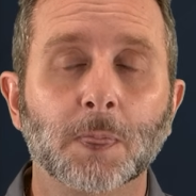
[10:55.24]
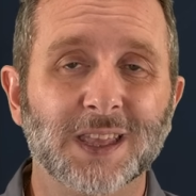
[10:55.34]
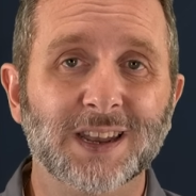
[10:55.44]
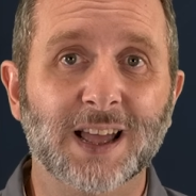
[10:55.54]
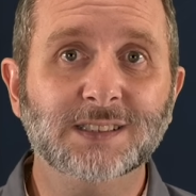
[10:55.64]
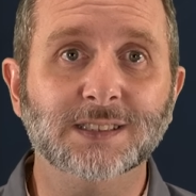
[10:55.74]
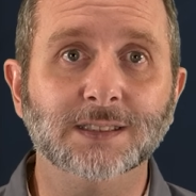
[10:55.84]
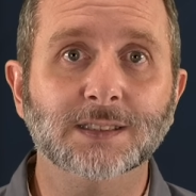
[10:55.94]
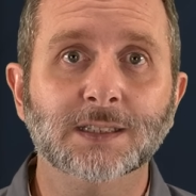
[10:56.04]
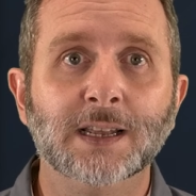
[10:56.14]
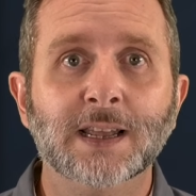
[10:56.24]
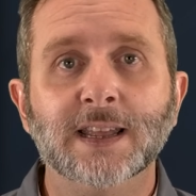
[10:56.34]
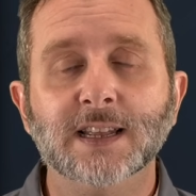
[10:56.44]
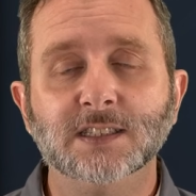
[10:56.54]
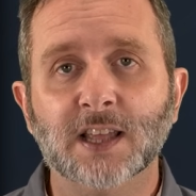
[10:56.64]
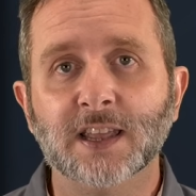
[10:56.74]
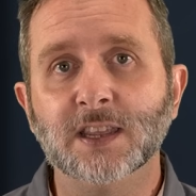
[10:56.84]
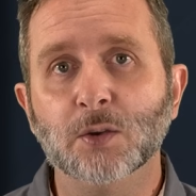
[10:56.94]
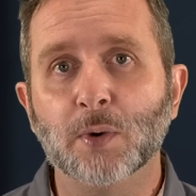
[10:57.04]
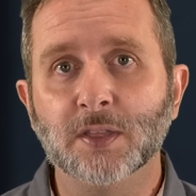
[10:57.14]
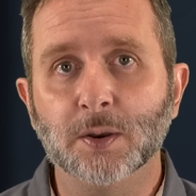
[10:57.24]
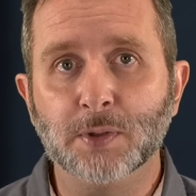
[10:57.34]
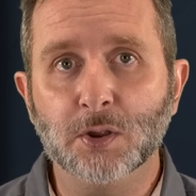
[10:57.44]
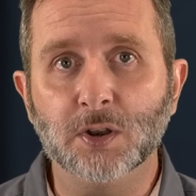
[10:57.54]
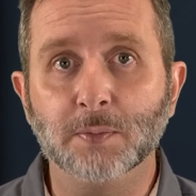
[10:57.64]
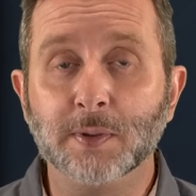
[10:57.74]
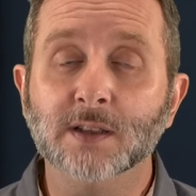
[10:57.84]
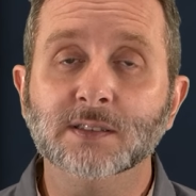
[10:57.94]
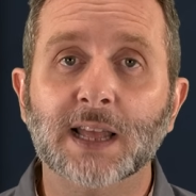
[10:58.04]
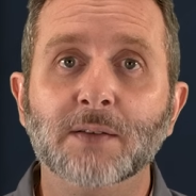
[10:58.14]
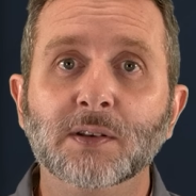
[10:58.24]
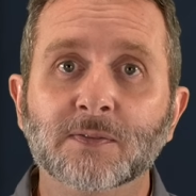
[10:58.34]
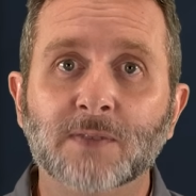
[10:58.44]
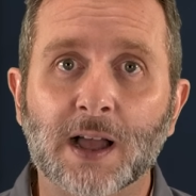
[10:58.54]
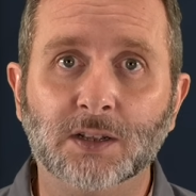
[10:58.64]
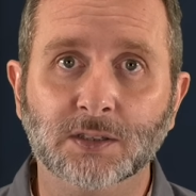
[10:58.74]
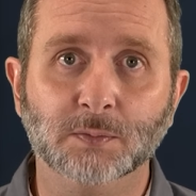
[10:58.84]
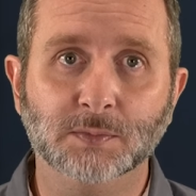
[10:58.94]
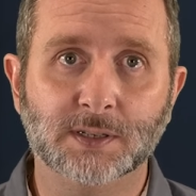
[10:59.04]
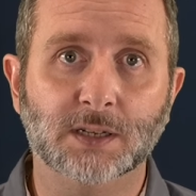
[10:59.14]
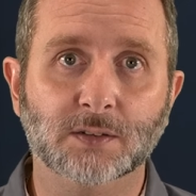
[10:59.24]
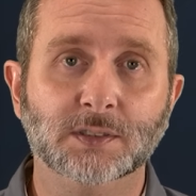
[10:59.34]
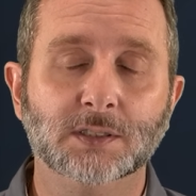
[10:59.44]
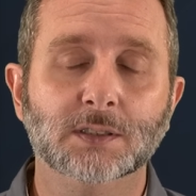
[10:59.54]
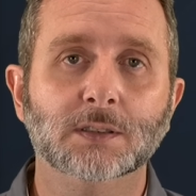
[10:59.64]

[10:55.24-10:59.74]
In essence, he is taking away their beauty because they have defiled themselves.